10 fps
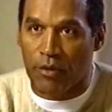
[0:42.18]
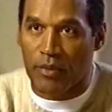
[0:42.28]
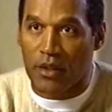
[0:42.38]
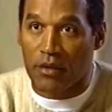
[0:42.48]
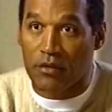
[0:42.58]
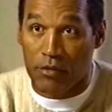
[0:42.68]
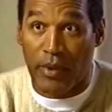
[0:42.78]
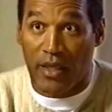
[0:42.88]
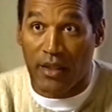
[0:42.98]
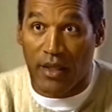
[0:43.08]
the time and
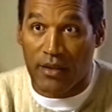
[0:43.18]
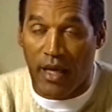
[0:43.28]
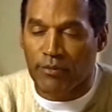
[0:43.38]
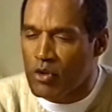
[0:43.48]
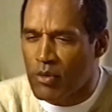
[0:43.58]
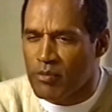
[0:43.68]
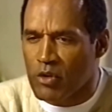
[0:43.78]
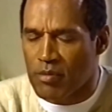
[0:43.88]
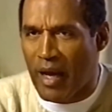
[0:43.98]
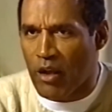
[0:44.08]
surprisingly still
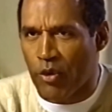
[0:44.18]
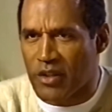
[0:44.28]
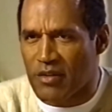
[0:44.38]
is,